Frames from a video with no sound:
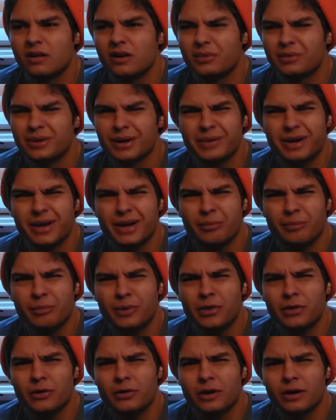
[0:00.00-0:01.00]
Probably had a
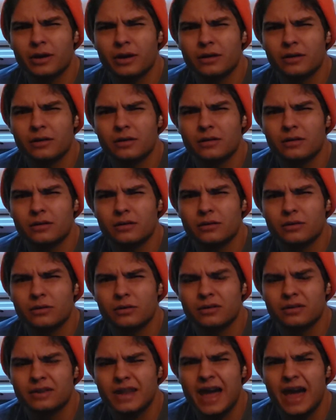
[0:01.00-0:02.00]
mother, right? Or
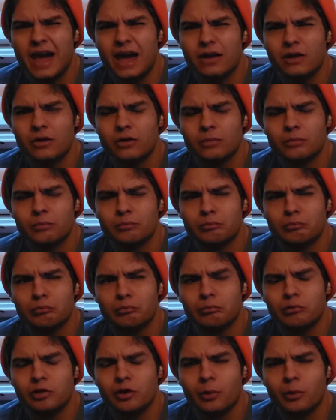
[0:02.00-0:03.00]
a dad, or
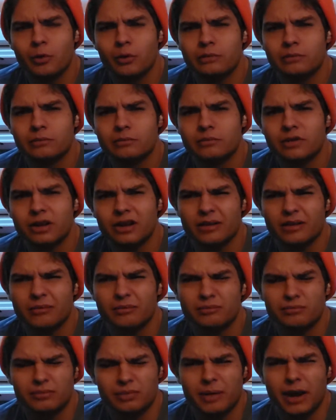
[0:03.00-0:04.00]
someone, like
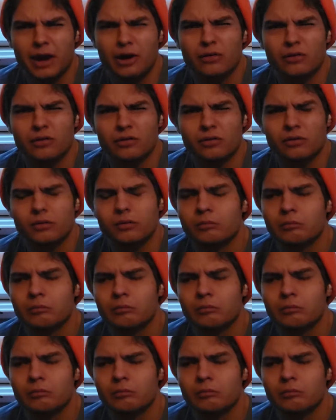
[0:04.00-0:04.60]
parents.